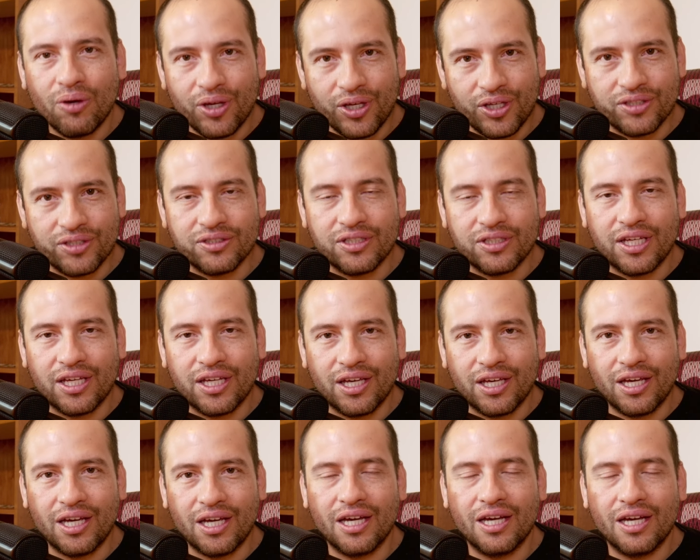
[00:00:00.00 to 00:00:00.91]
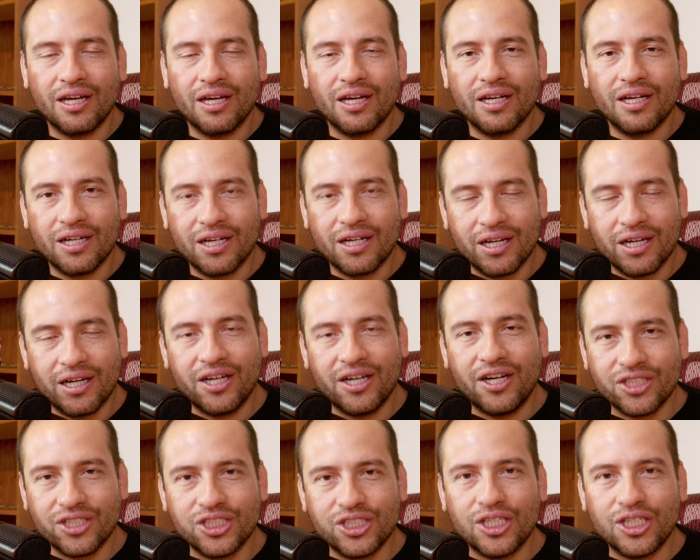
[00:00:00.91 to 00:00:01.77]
is the clear